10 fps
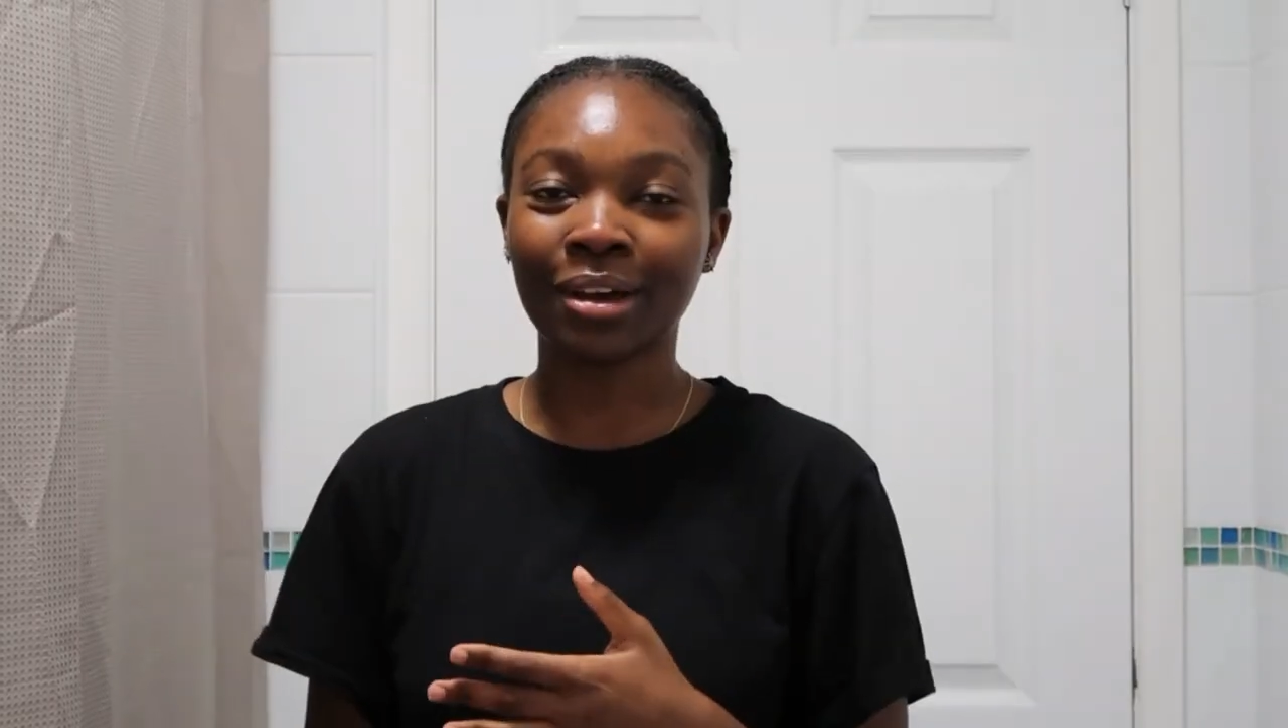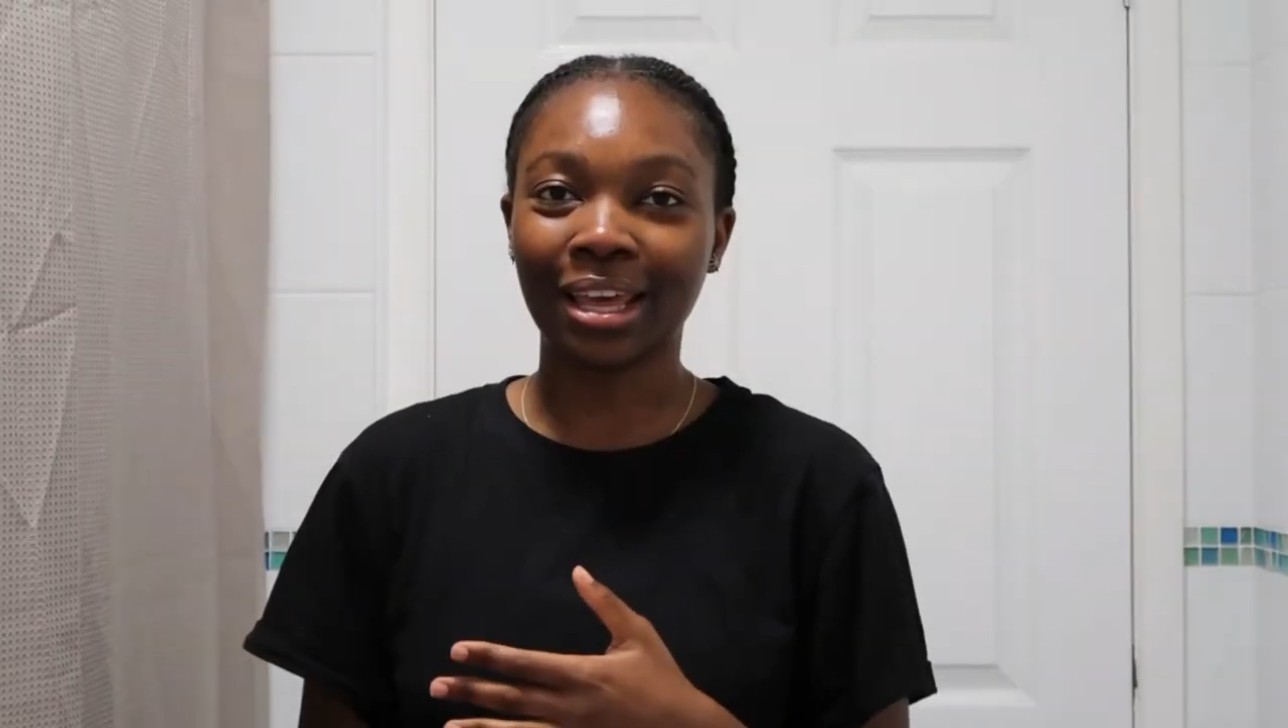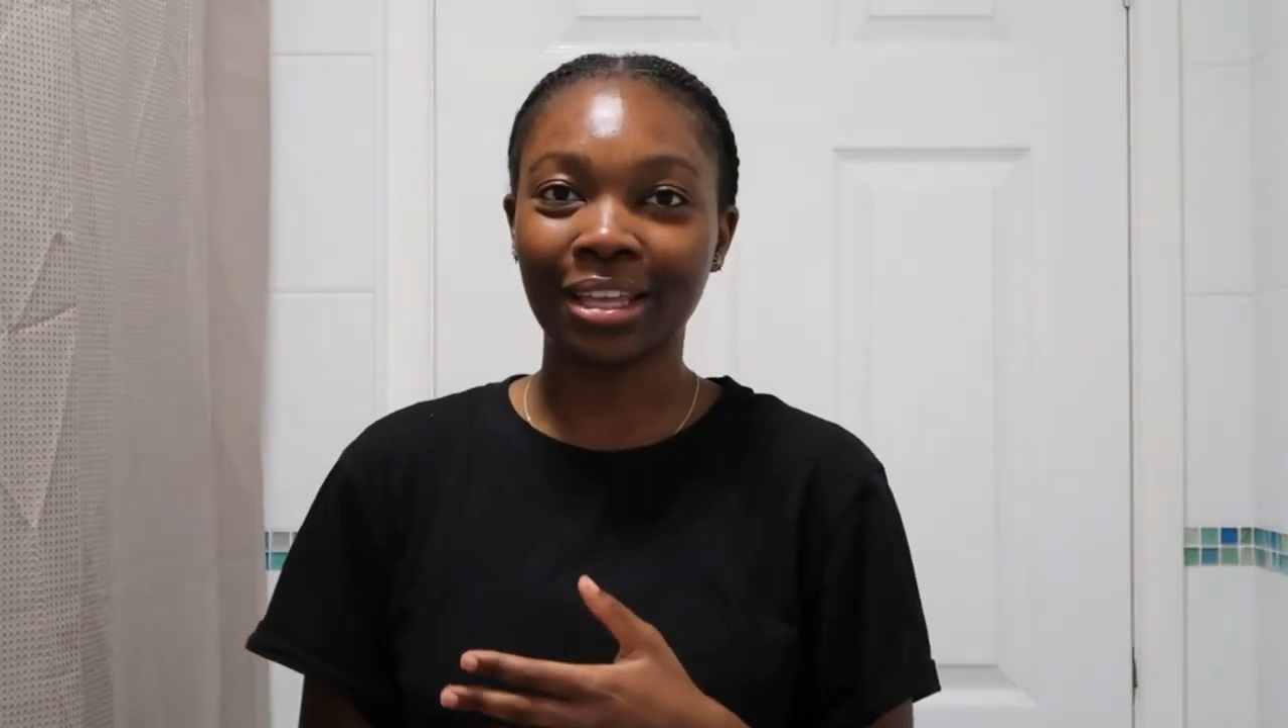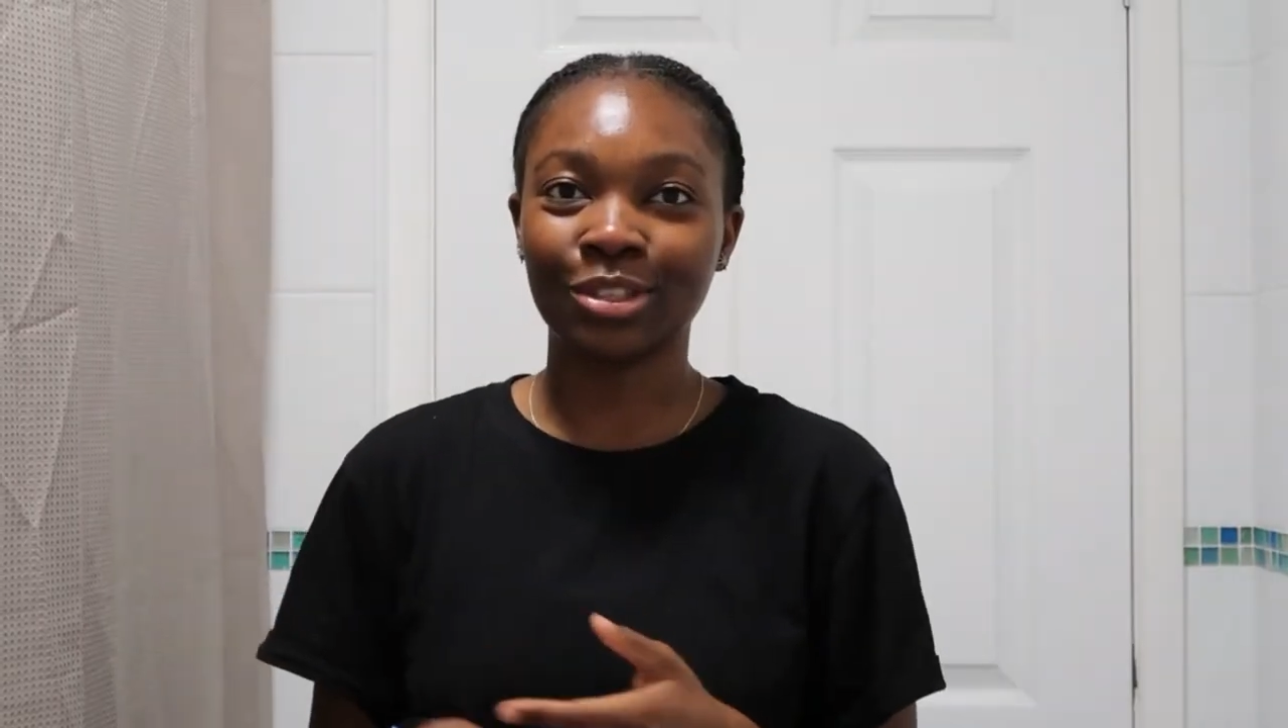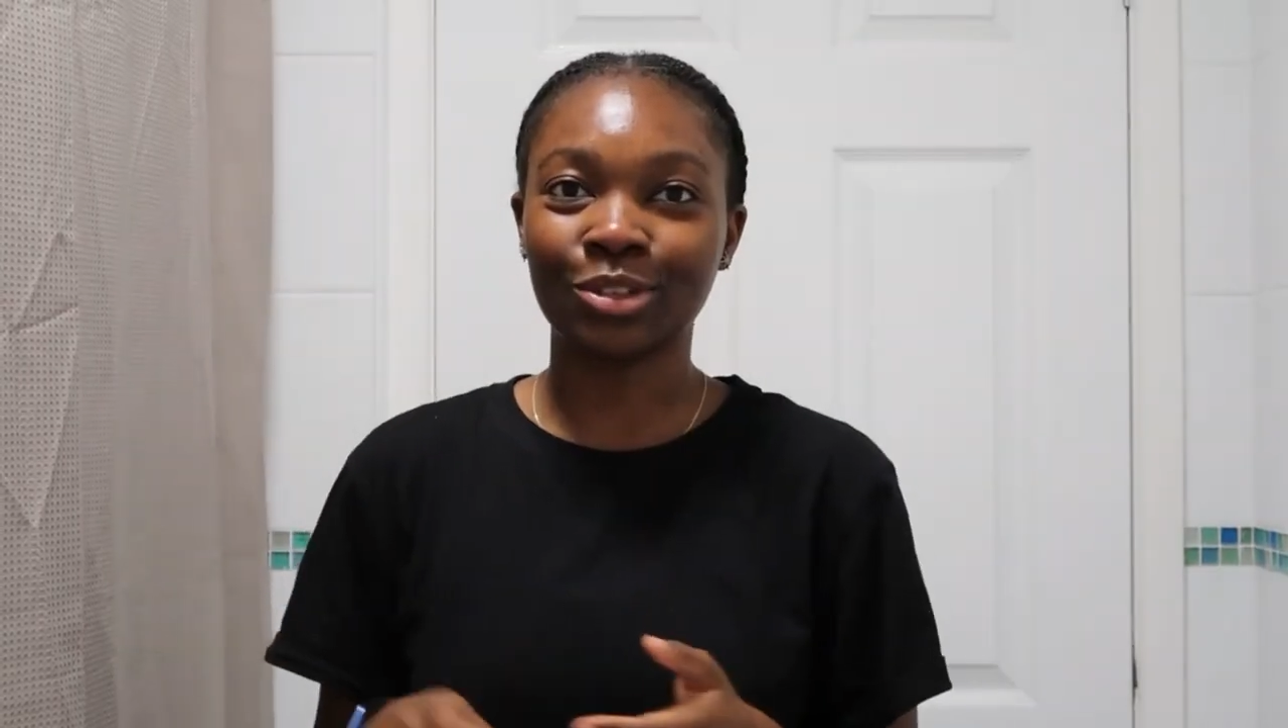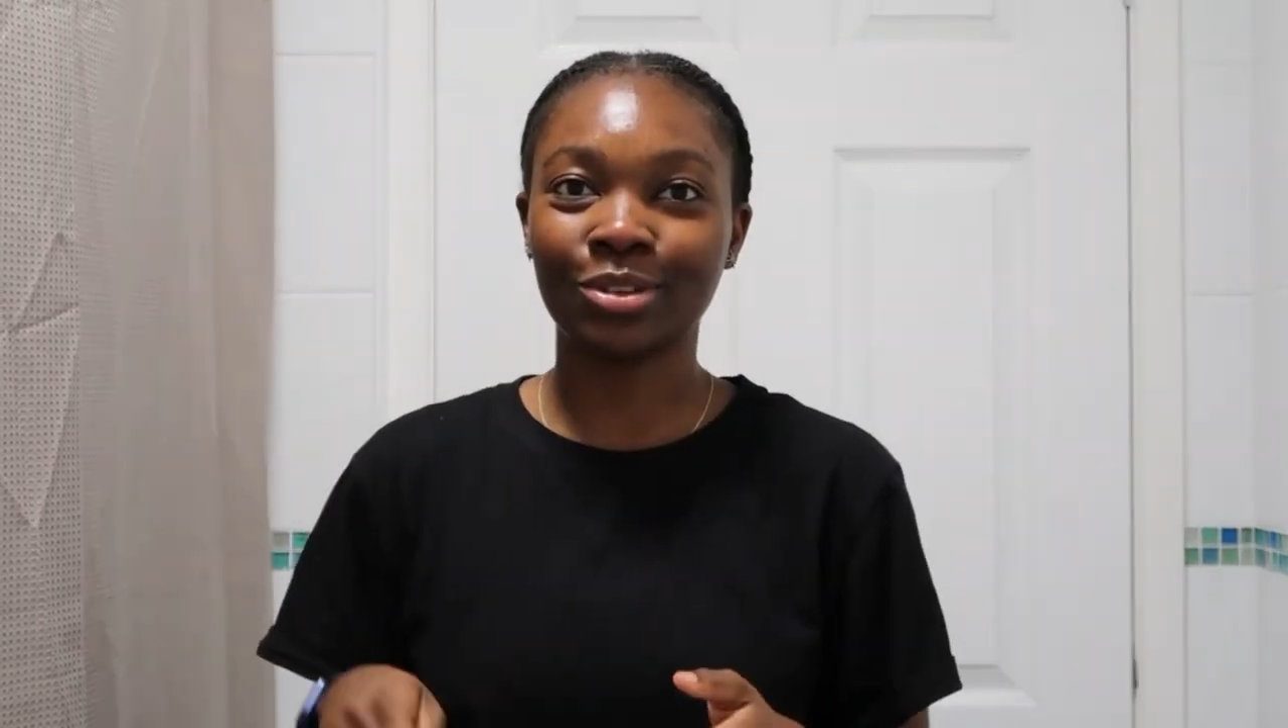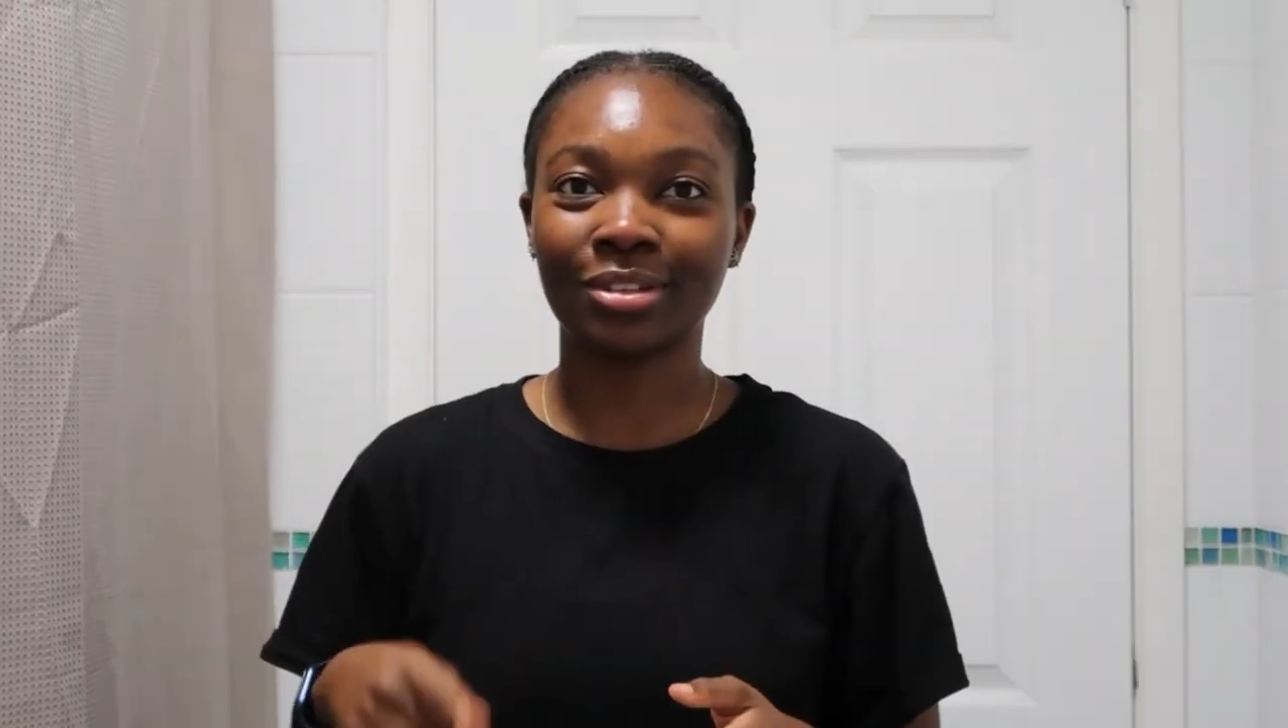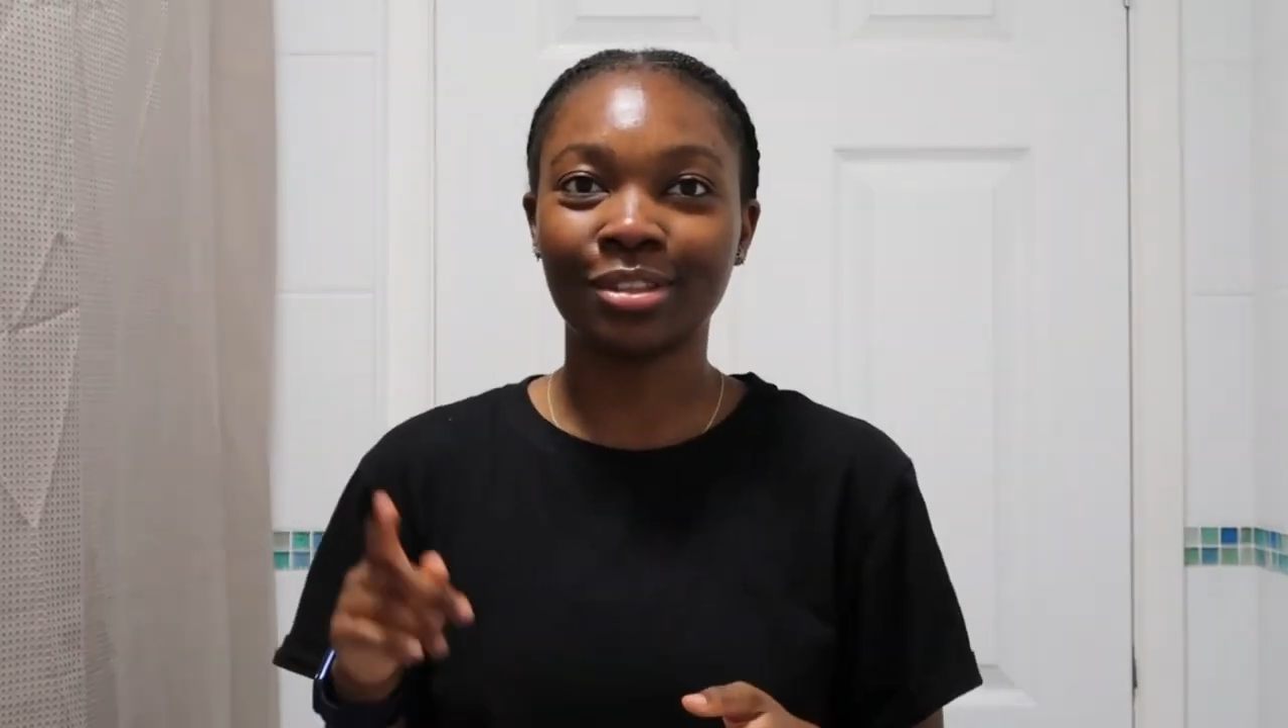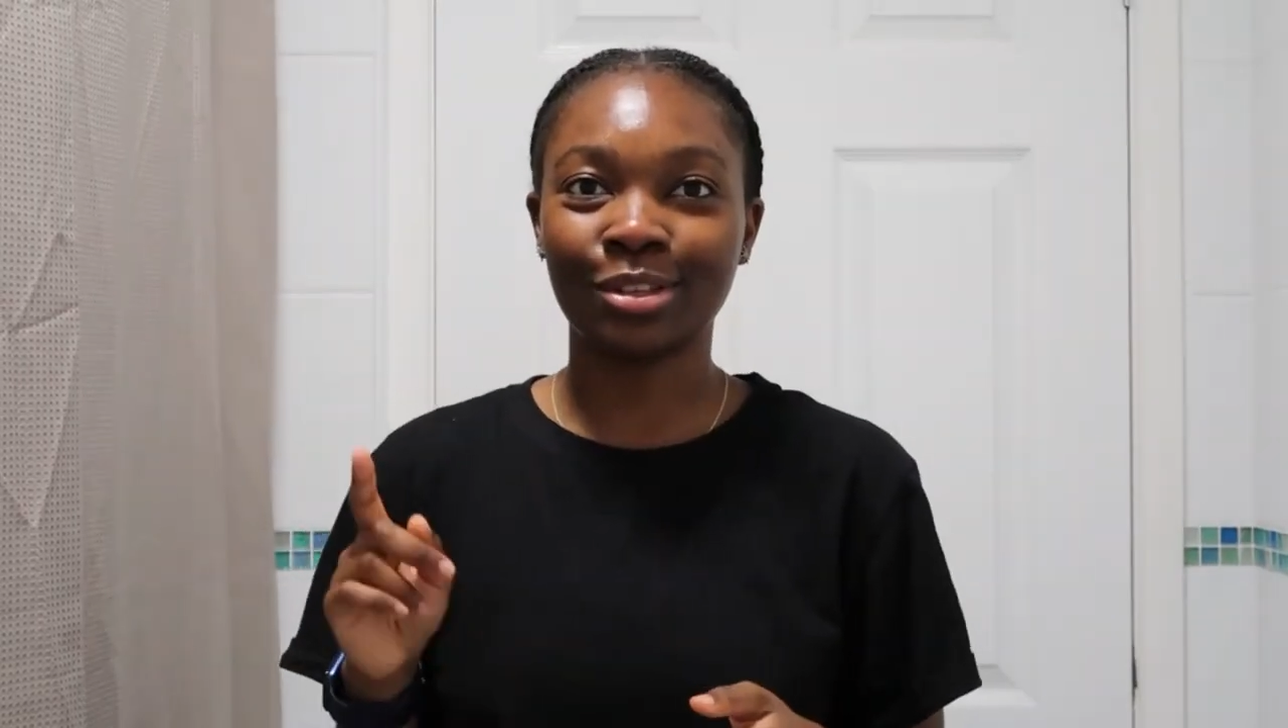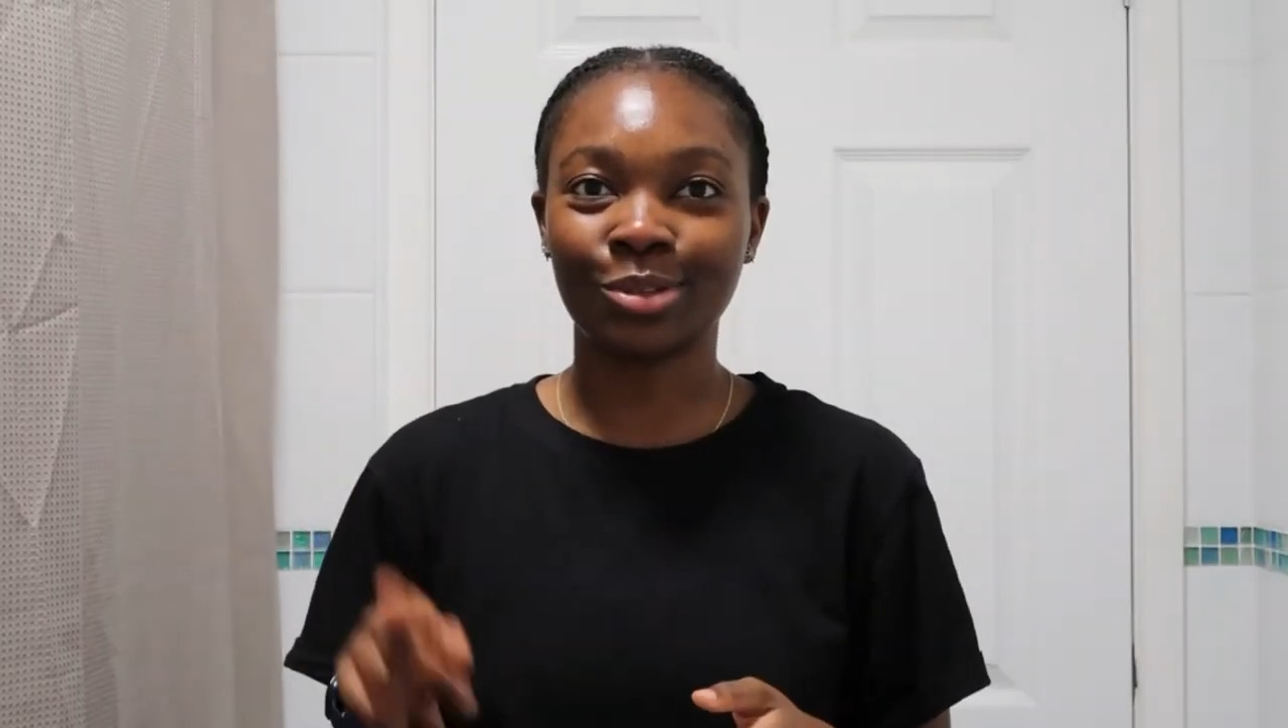cleanse using the